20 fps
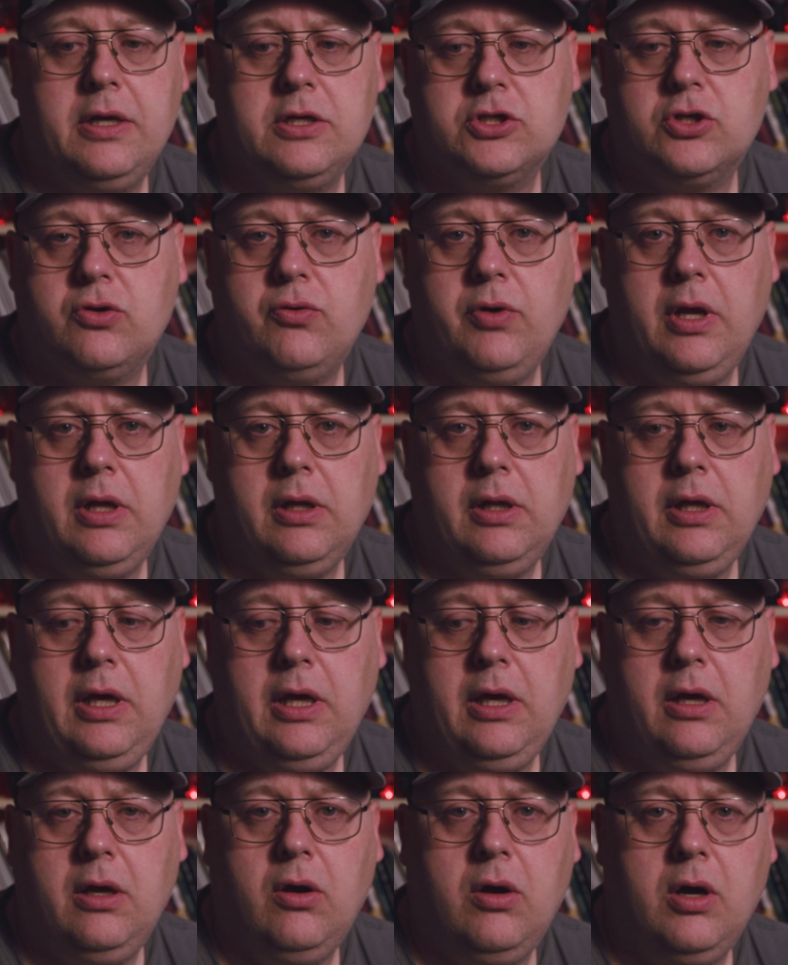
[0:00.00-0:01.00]

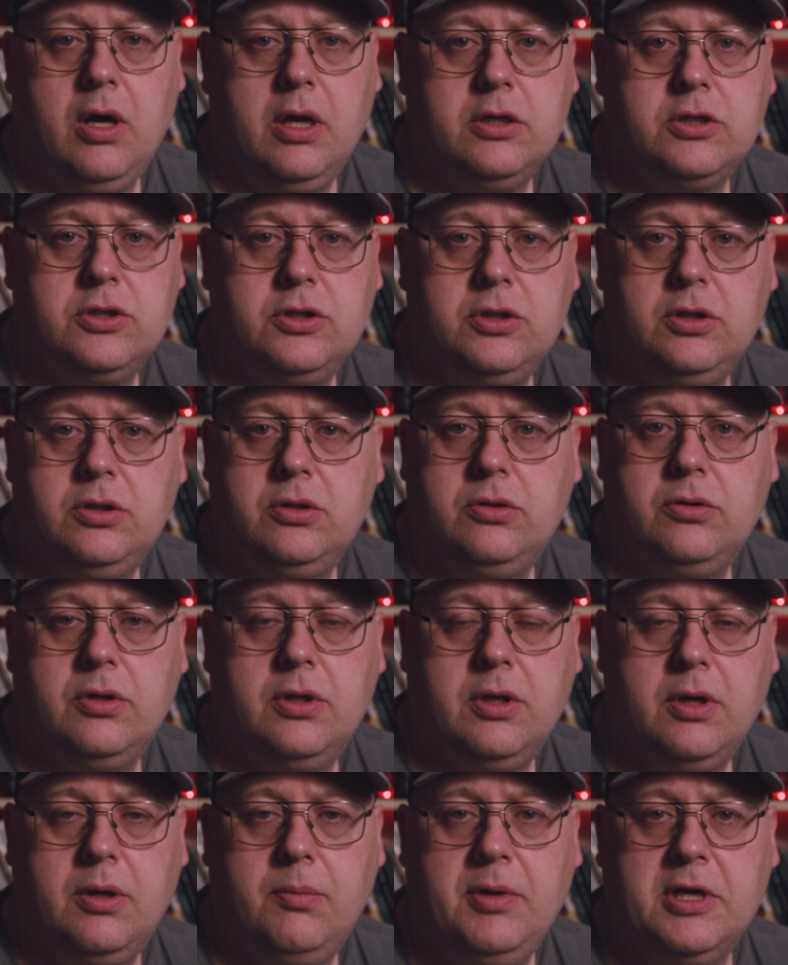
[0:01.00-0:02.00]
discretely onto
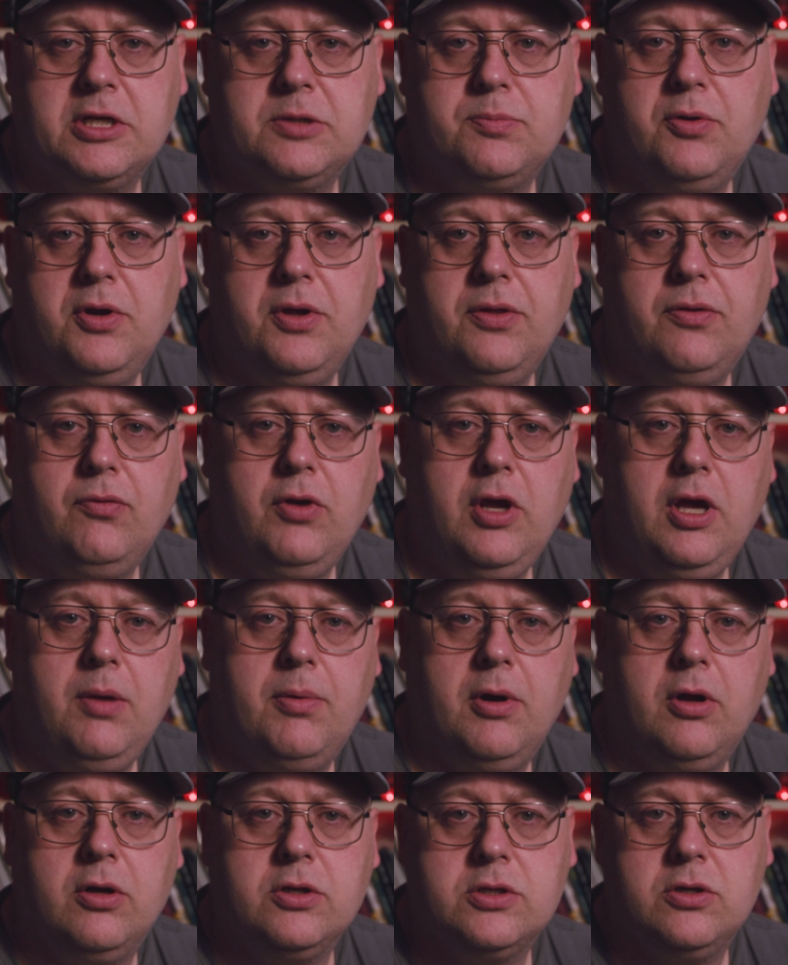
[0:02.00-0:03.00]
the Mix Pre 3,
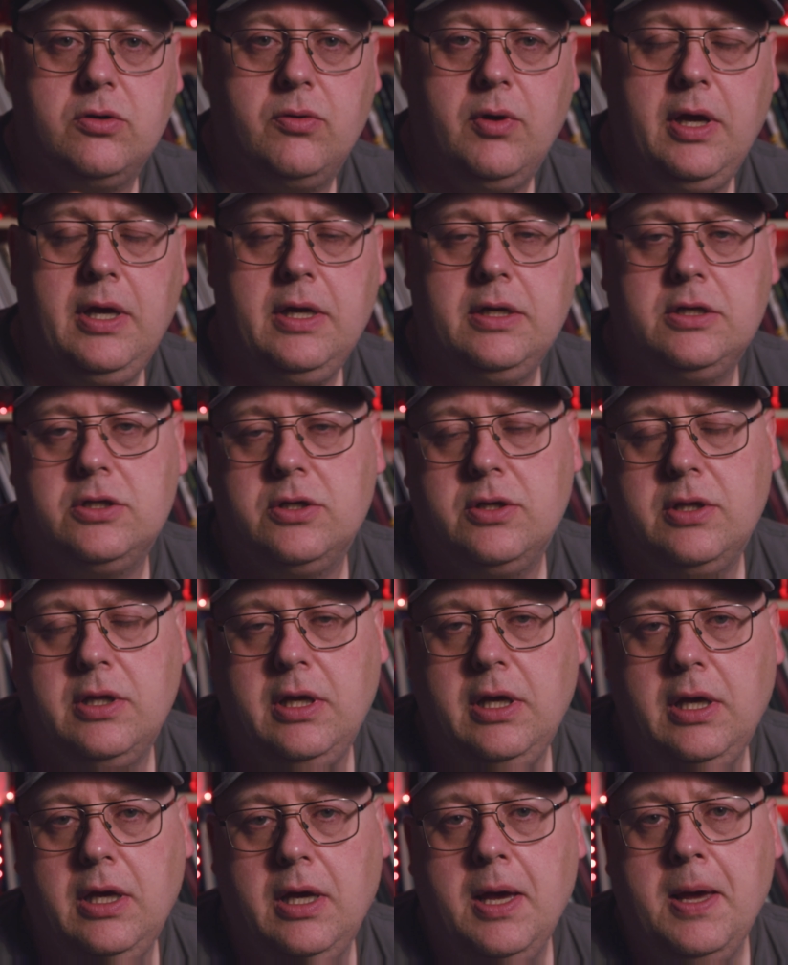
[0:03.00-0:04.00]
but also into
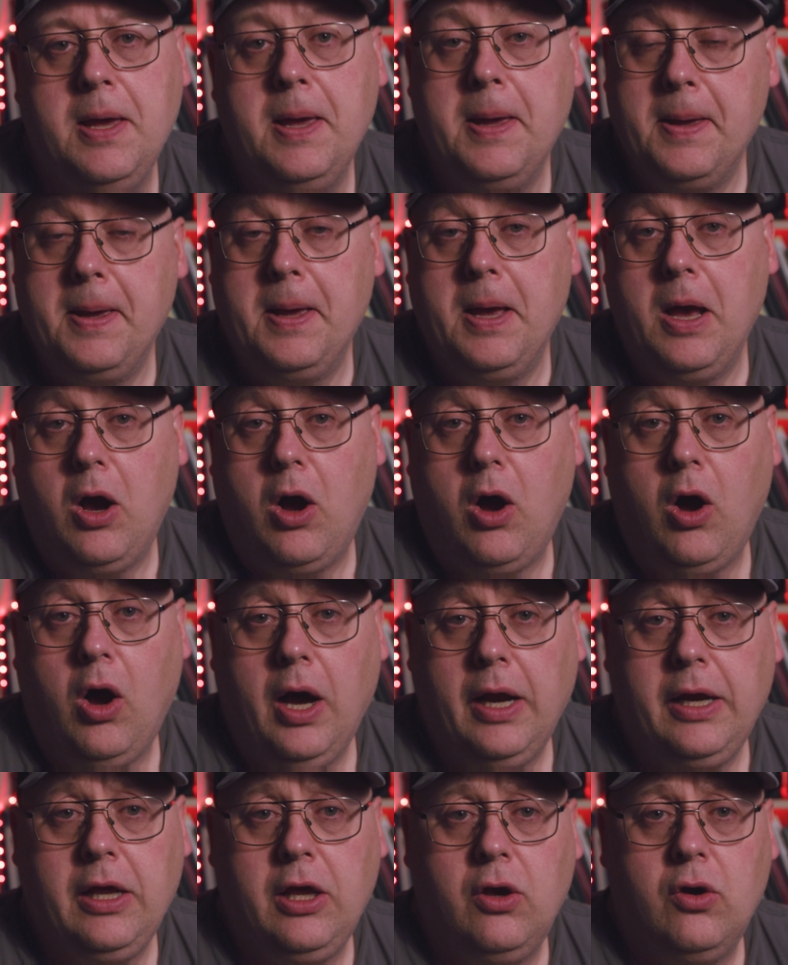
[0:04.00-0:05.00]
the
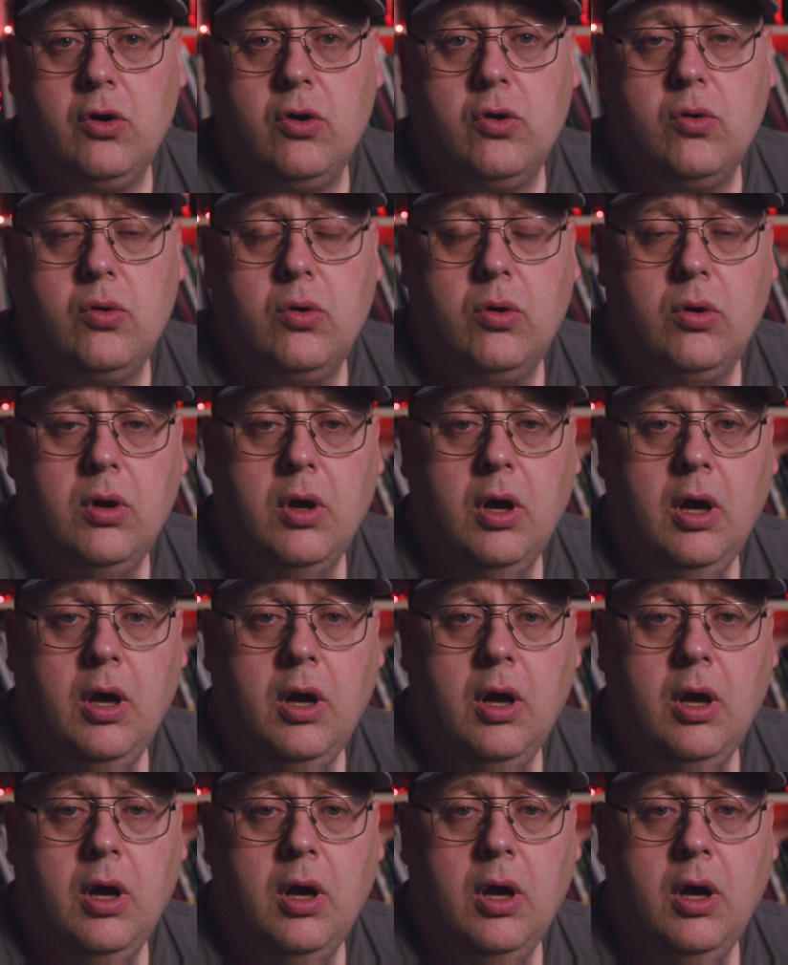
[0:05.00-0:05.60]
audio